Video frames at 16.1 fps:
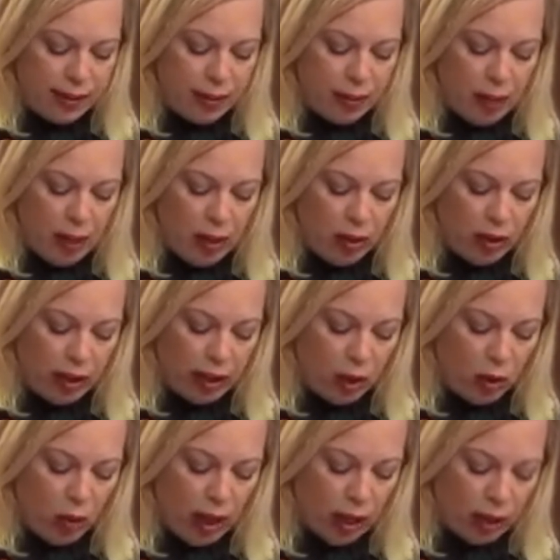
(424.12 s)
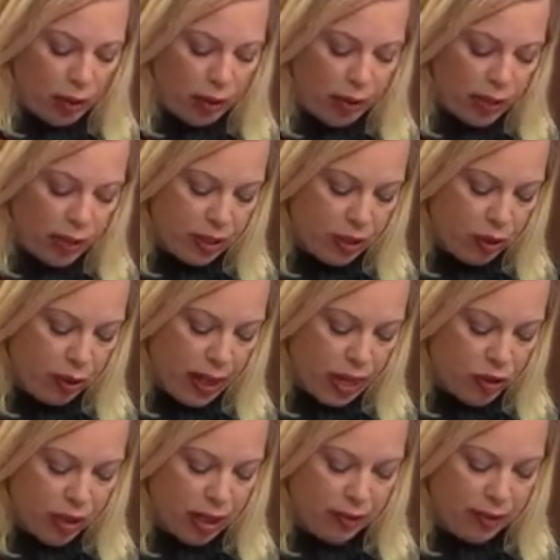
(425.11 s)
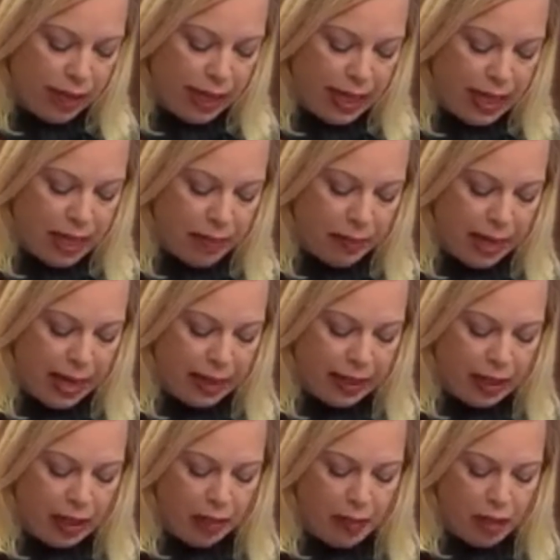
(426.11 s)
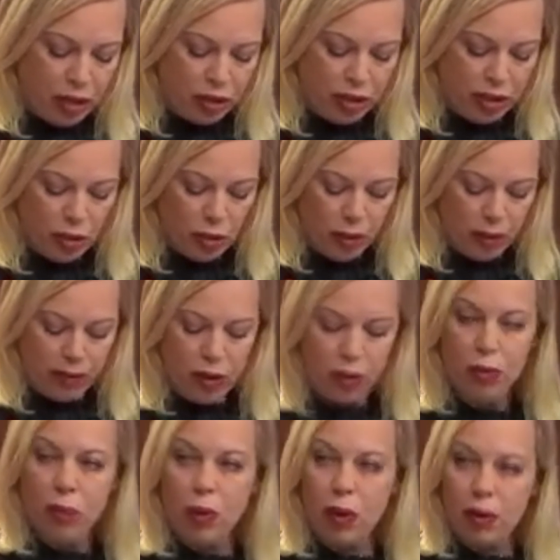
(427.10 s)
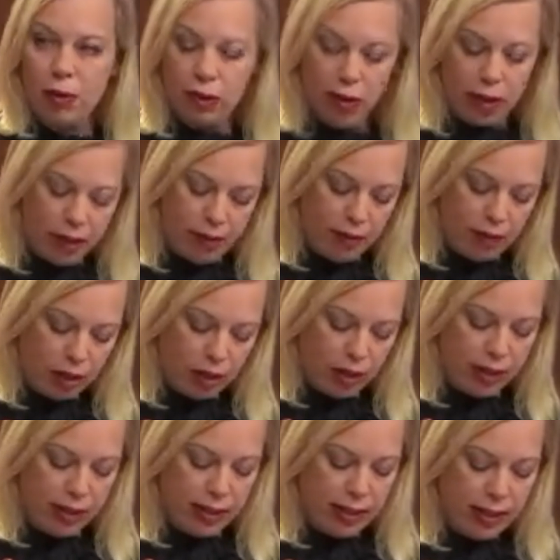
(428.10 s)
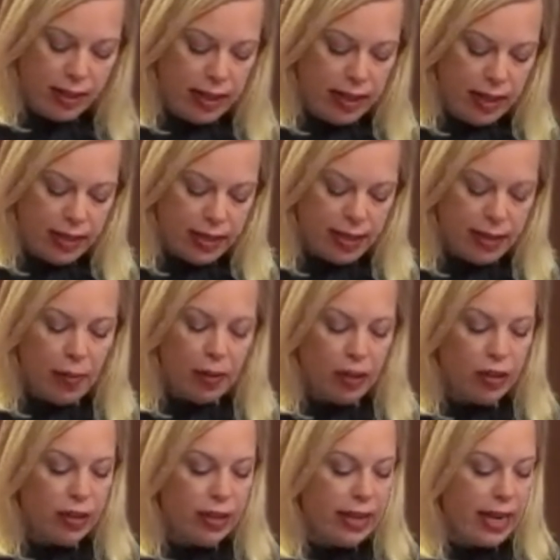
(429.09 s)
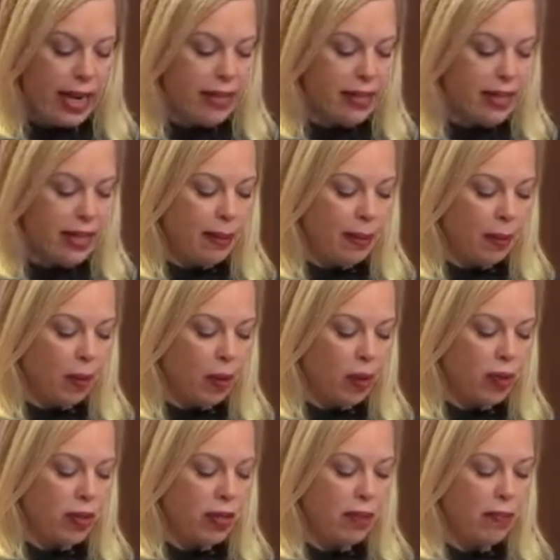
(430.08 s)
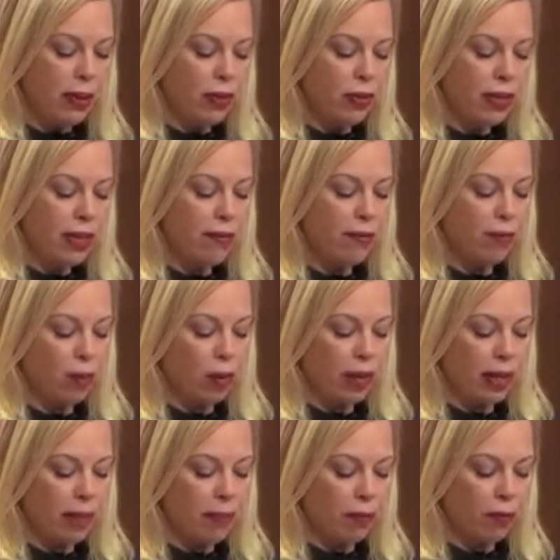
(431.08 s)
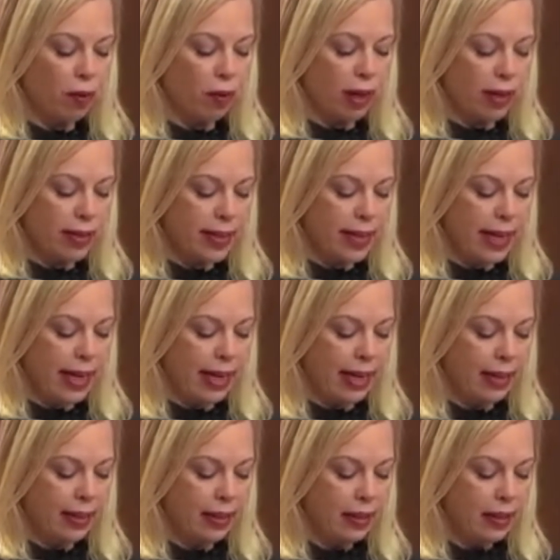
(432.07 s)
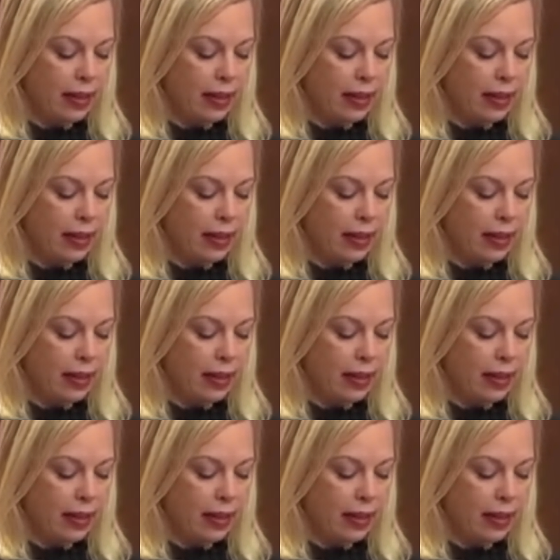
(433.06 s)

of the Milgard inquiry was the creation of an independent commission to review wrongful convictions, similar to the entity proposed in Bill C-40 before us today.